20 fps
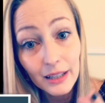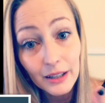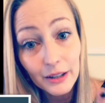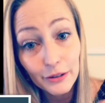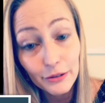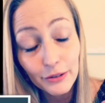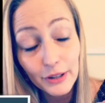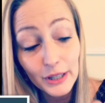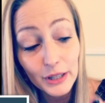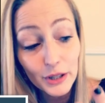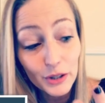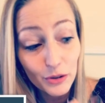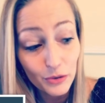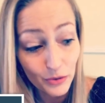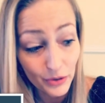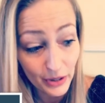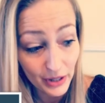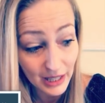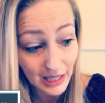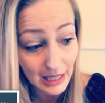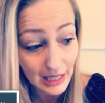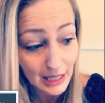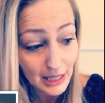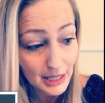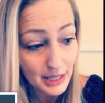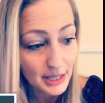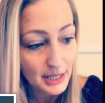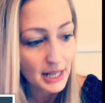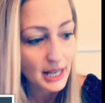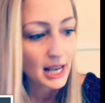our funds for
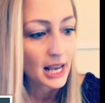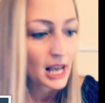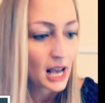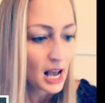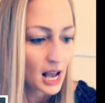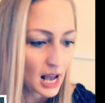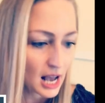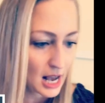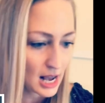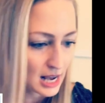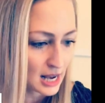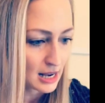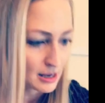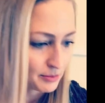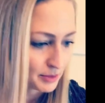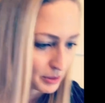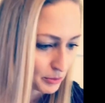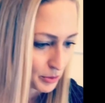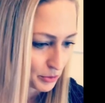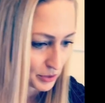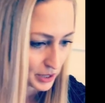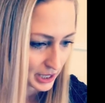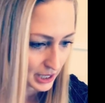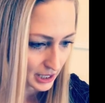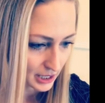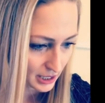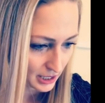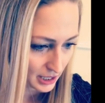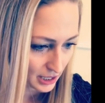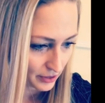these. Let me read
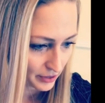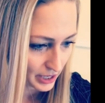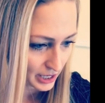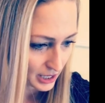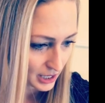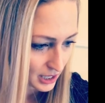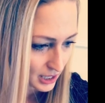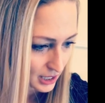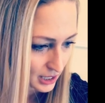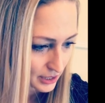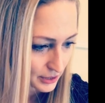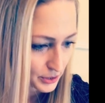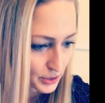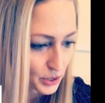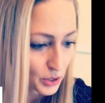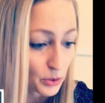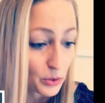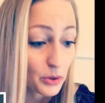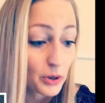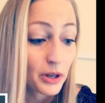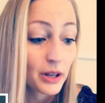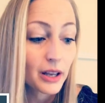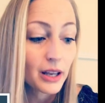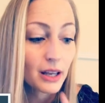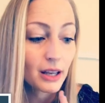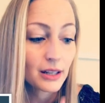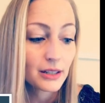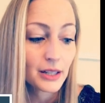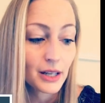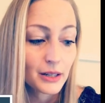it. Okay, so
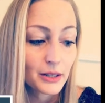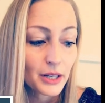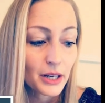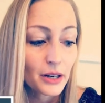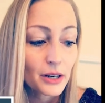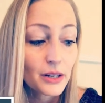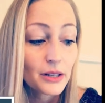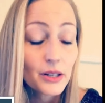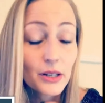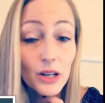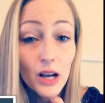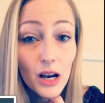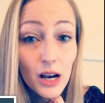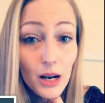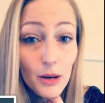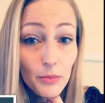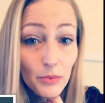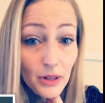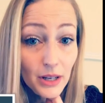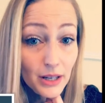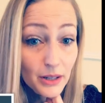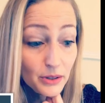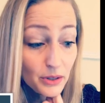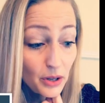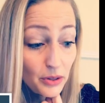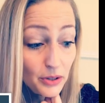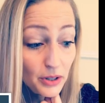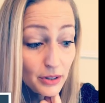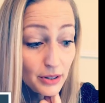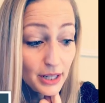it says here are the top things
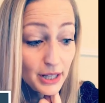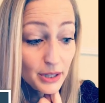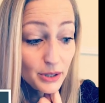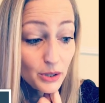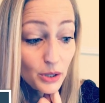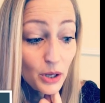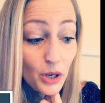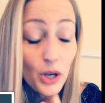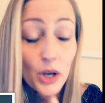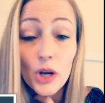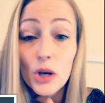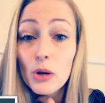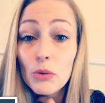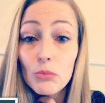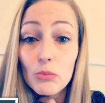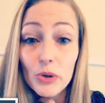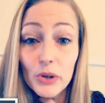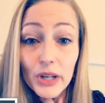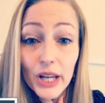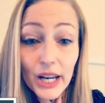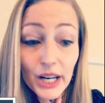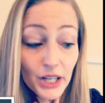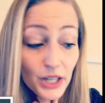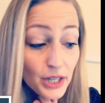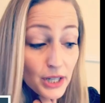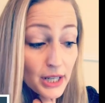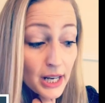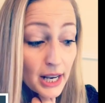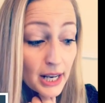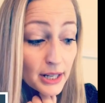on their list.
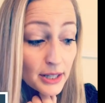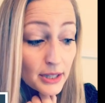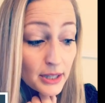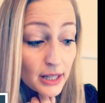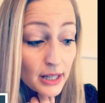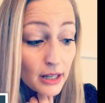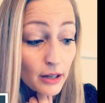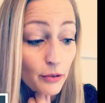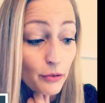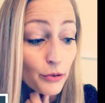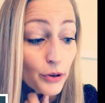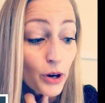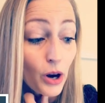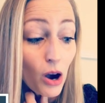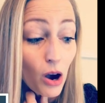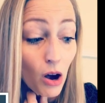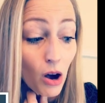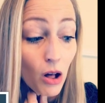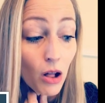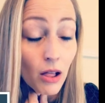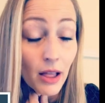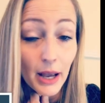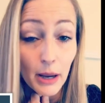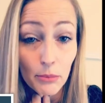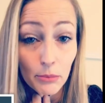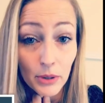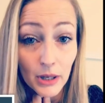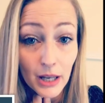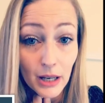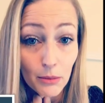Mutation testing for all
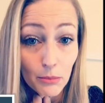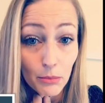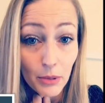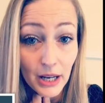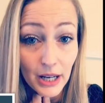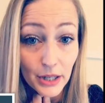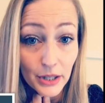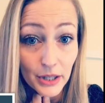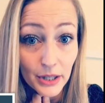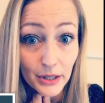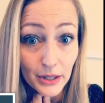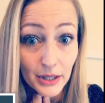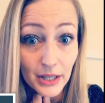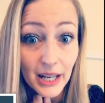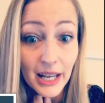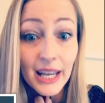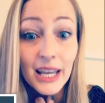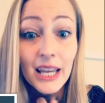MPN patients.